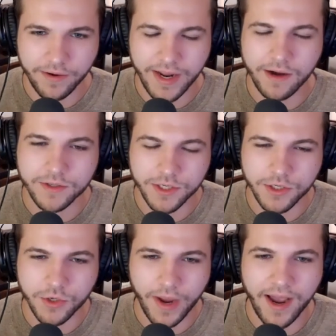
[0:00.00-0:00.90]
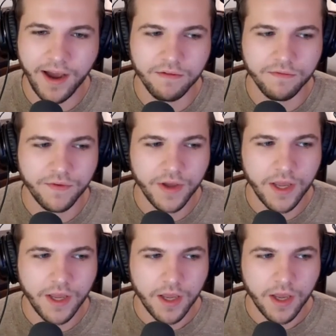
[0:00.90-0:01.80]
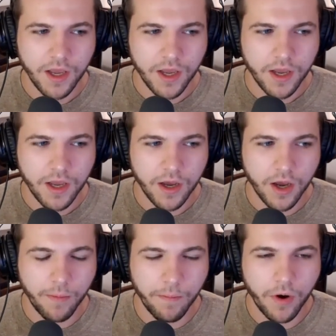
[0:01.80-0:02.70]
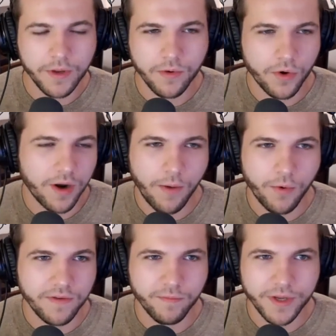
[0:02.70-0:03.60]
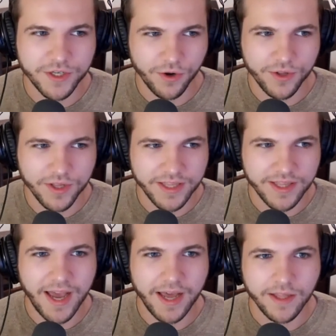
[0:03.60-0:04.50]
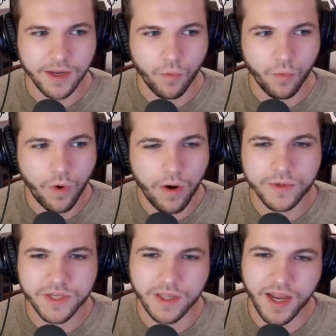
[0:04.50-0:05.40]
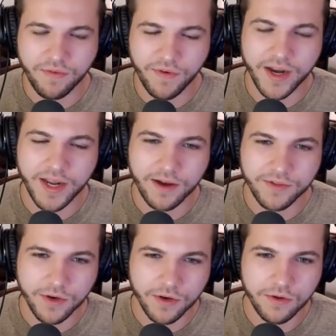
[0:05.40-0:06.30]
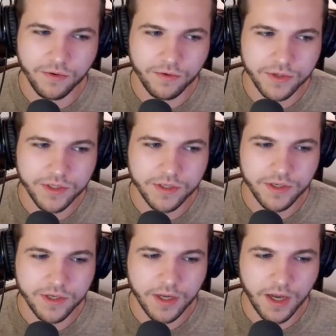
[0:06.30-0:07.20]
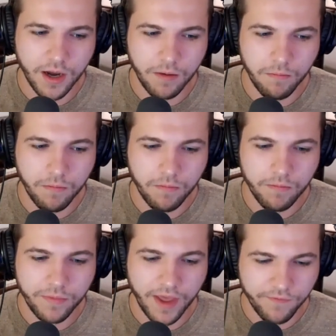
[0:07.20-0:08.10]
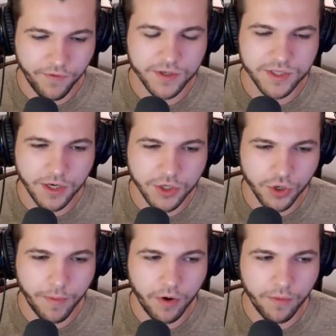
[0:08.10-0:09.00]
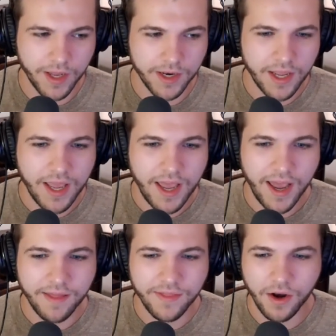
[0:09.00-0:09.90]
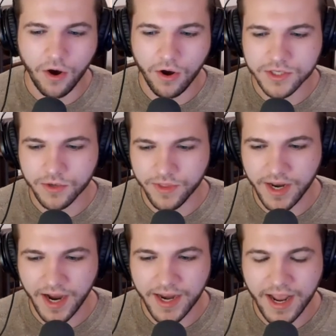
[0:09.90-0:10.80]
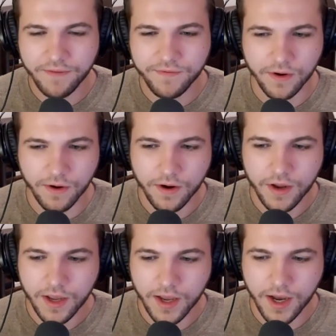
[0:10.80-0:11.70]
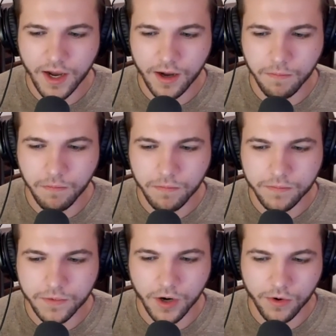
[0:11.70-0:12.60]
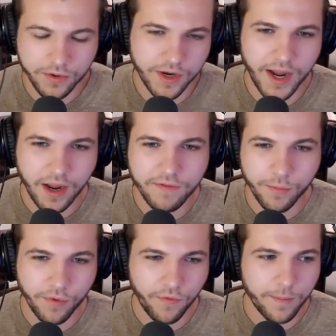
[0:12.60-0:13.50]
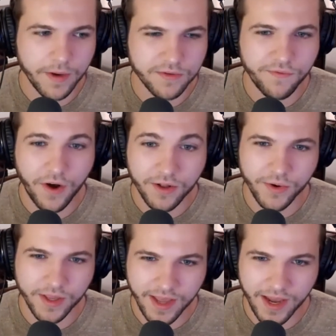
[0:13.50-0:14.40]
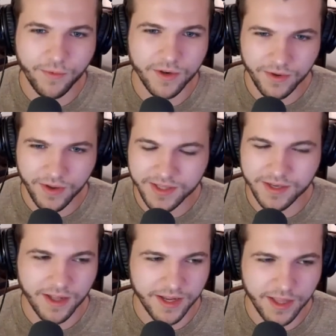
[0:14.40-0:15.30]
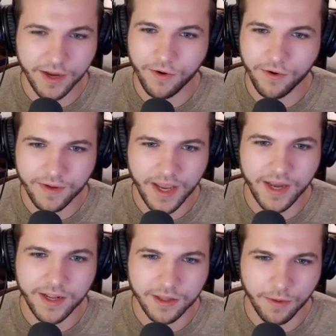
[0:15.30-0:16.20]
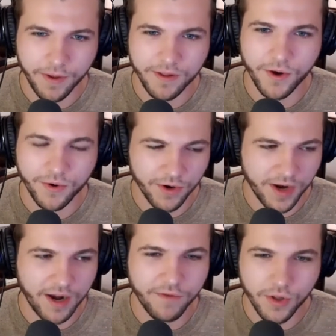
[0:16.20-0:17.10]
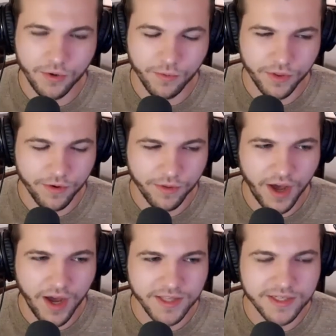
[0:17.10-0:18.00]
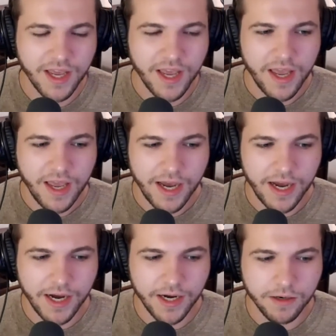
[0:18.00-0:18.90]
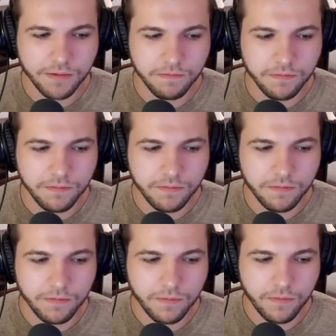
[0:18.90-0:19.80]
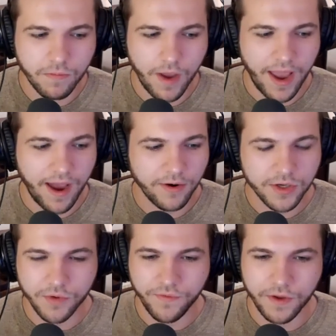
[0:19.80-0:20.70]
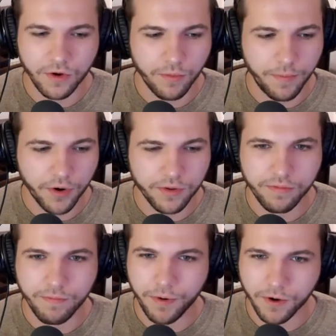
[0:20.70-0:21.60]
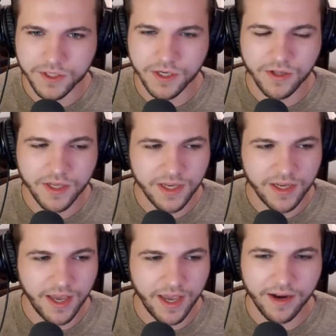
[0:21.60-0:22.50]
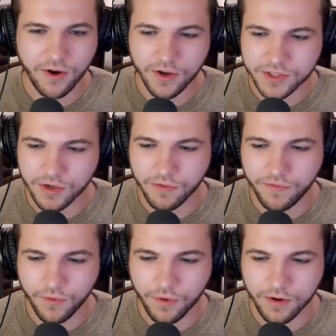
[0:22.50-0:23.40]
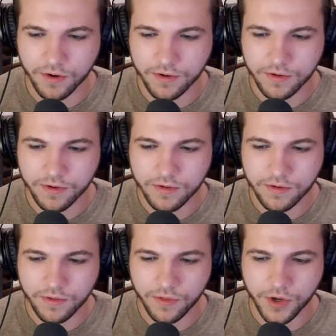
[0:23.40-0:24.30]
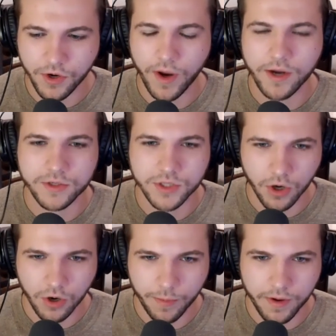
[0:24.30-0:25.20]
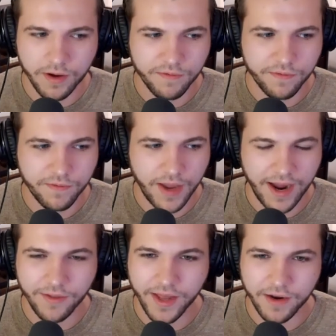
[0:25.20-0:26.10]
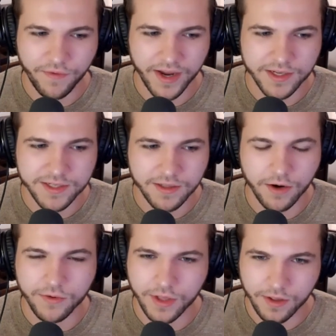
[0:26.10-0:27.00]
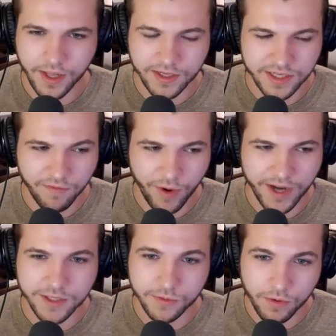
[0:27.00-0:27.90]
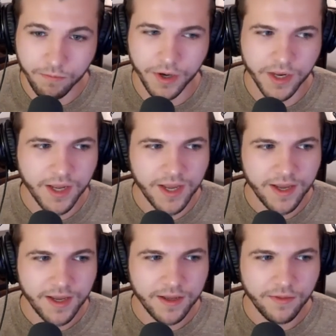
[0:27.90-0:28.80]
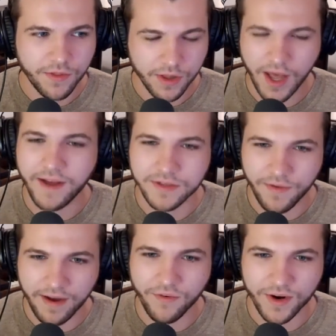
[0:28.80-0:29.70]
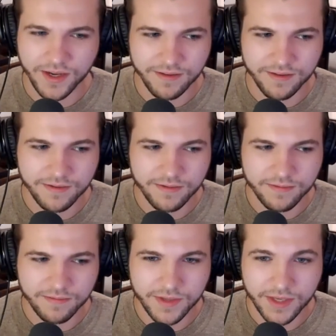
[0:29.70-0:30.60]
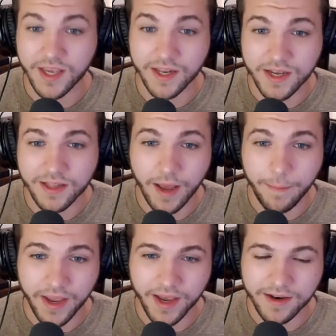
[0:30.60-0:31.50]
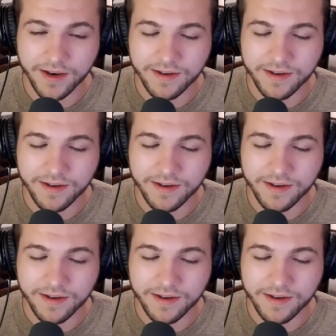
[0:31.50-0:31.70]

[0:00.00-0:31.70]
out, did you have a moment, or I won't even pigeonhole it like that, like what was it like finding out the news, that first initial moment, and then also the night after, or the night of the performance following that, when you get to like let your head hit the pillow and you're kind of alone with your thoughts. How did you feel both personally and also for the greater scope of how that affects not only the legacy of Brazoswood, but the lives of every kid in that band,